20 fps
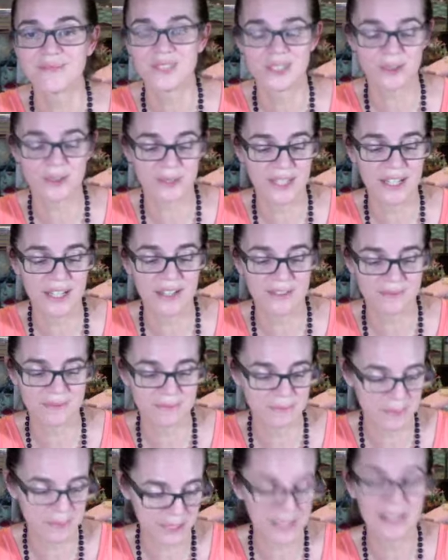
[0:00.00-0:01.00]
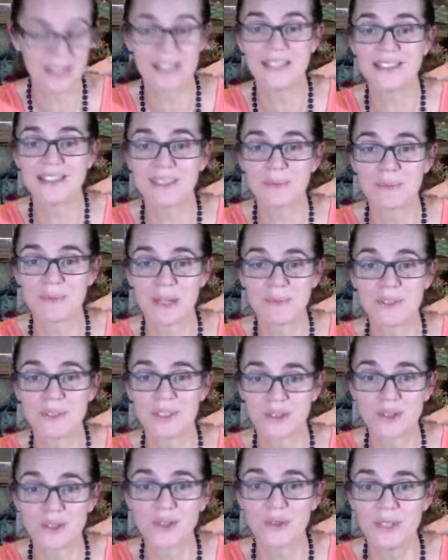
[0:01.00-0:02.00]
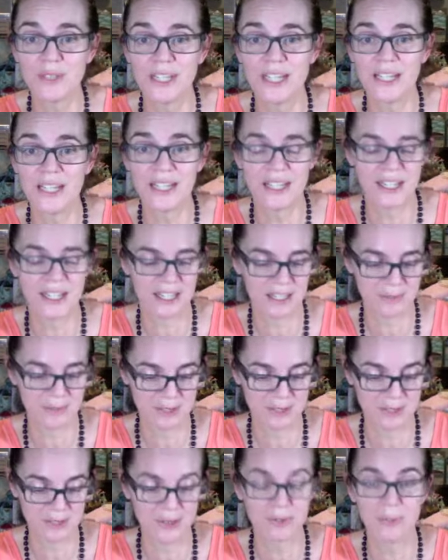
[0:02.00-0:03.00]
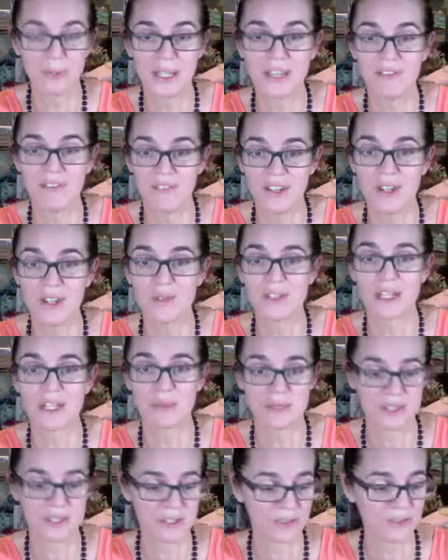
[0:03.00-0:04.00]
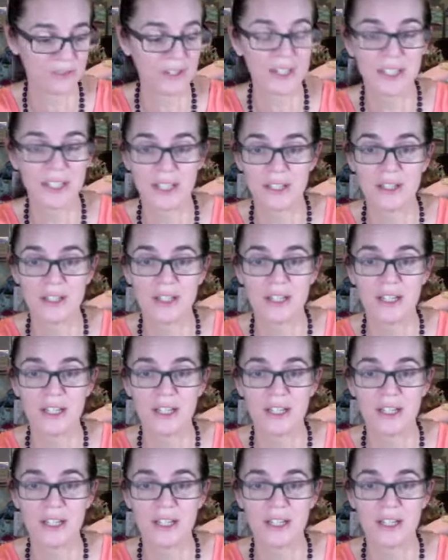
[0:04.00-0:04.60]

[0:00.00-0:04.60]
yeah, but at least I'm still creating, and I'm still making videos, and I'm still finding